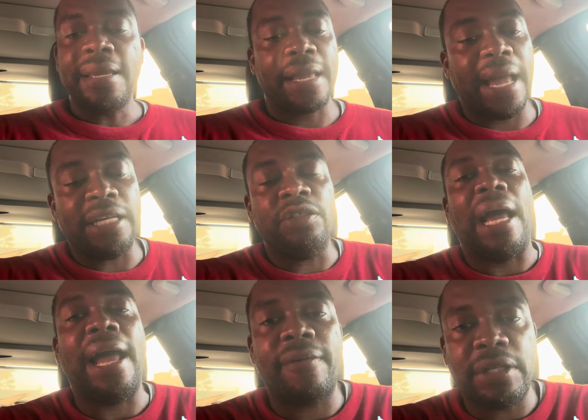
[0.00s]
Guys, you
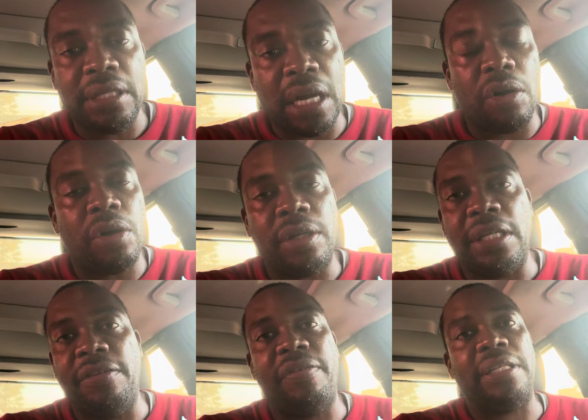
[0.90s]
have to talk on
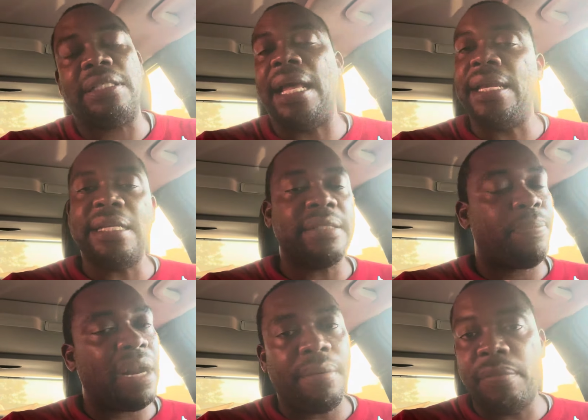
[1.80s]
defense. That is
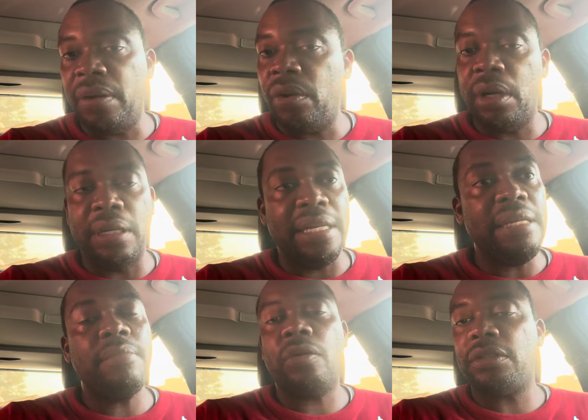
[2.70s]
probably one of the
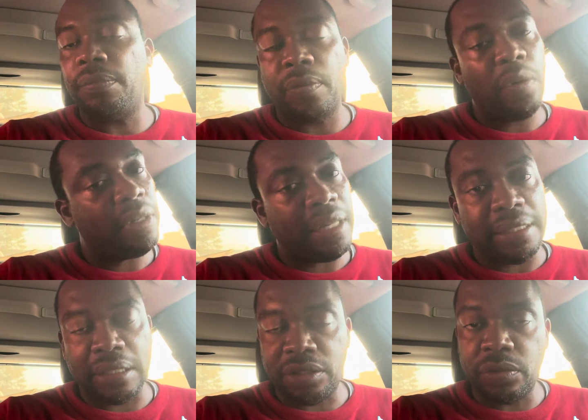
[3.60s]
most important
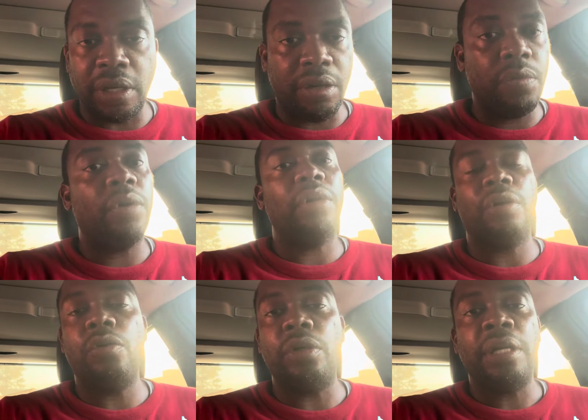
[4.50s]
things that you can do on a
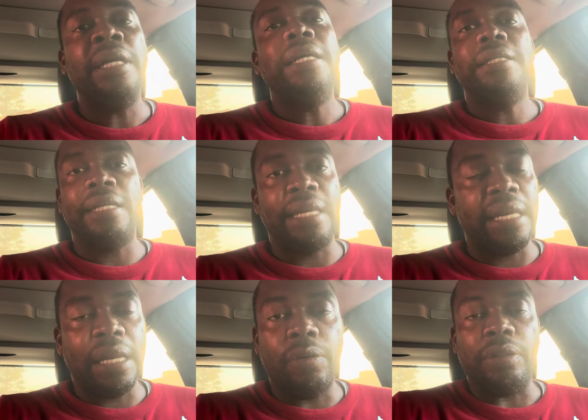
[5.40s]
court to get
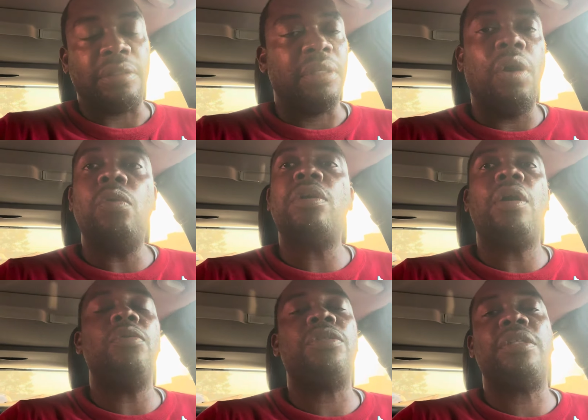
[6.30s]
noticed. No
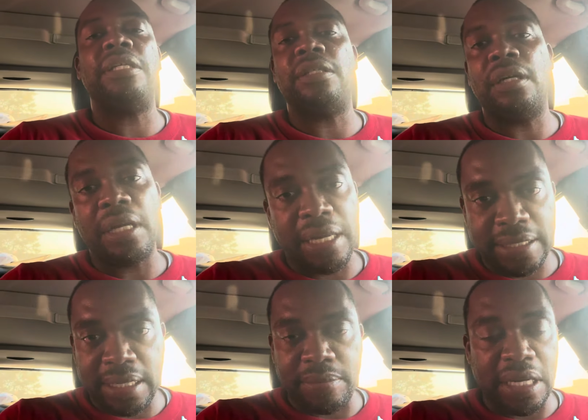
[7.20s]
coach is going to
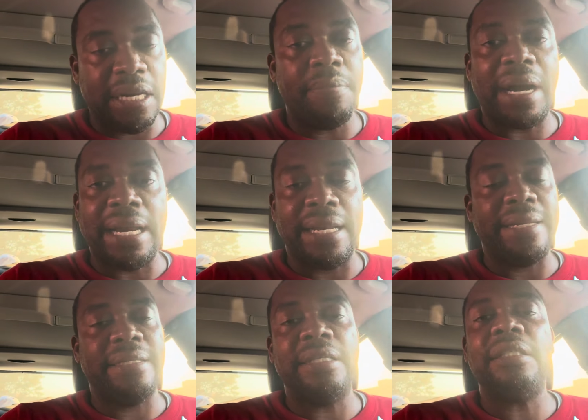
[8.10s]
accept anybody
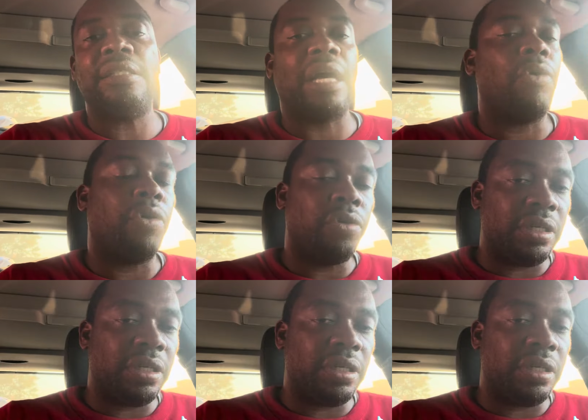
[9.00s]
that doesn't talk on